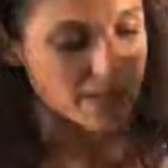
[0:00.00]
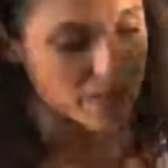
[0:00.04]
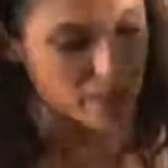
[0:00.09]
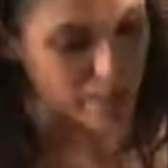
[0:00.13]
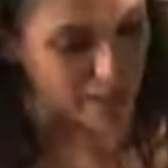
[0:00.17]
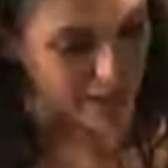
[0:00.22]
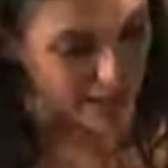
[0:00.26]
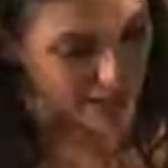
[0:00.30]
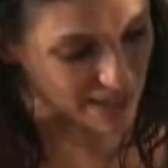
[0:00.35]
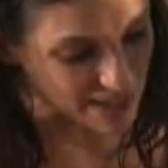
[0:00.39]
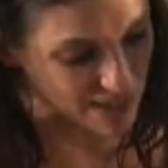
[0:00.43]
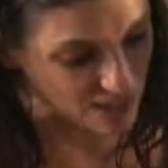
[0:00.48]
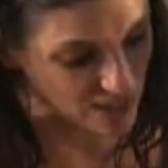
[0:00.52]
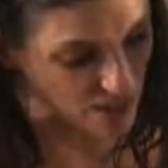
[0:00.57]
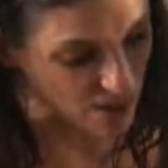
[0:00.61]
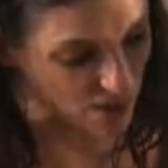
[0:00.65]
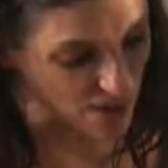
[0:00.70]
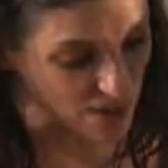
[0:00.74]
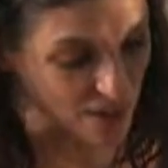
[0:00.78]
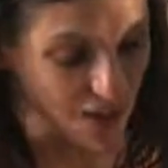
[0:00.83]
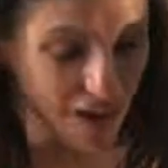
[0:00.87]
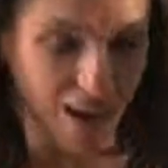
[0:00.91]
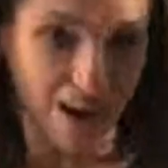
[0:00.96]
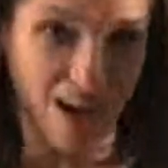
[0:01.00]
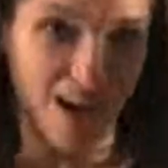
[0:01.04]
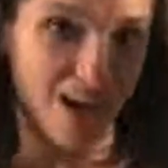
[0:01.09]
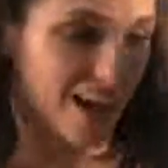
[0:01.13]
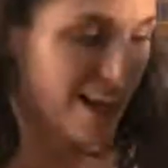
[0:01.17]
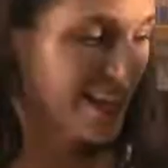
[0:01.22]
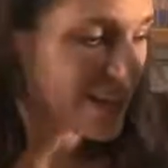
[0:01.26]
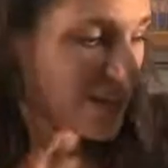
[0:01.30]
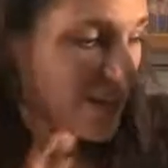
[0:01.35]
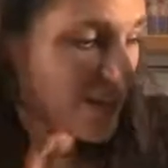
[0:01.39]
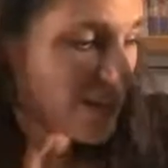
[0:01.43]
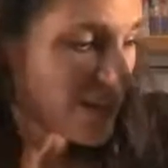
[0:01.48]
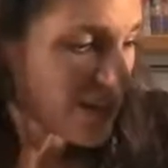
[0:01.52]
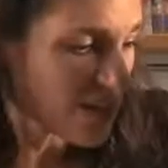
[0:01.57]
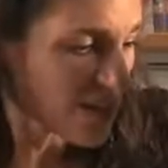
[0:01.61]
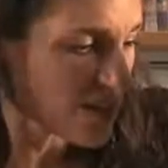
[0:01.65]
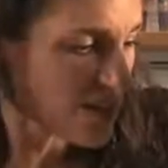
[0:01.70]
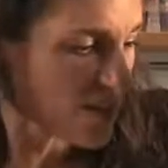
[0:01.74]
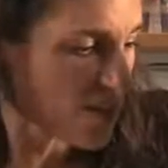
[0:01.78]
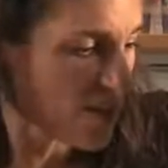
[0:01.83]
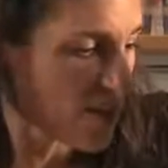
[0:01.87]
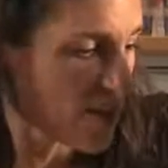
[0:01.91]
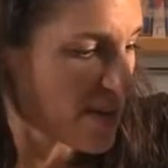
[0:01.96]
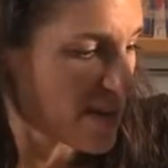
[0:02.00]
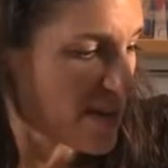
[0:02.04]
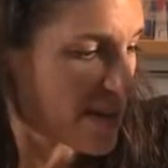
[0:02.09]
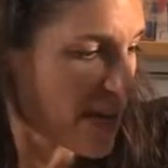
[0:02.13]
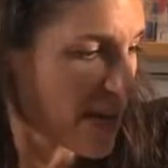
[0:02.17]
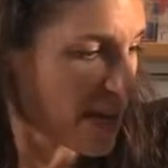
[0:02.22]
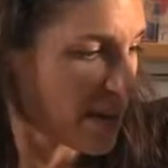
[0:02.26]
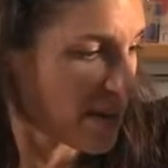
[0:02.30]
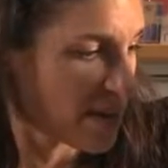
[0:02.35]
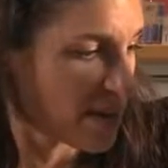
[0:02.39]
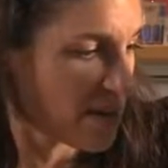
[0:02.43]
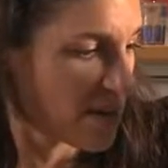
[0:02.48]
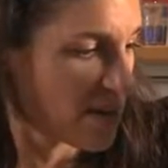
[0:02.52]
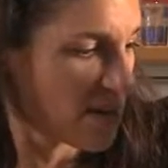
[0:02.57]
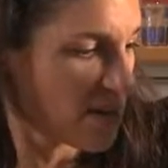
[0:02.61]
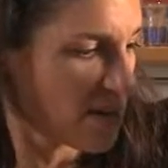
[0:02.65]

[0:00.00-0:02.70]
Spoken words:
to blend it on high just for a second,